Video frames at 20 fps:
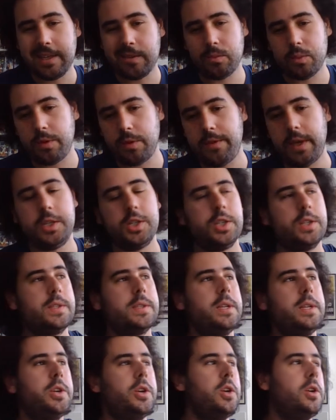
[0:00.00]
Revengeance.
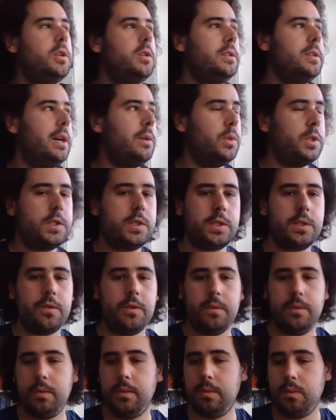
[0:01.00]
There you go.
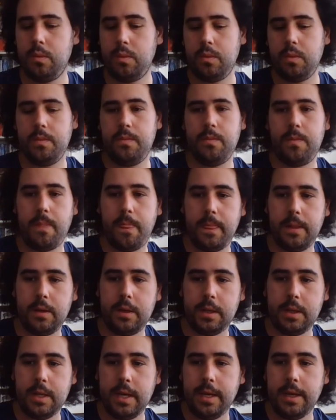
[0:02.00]

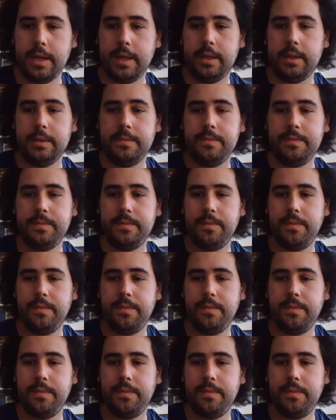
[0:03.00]
What the hell?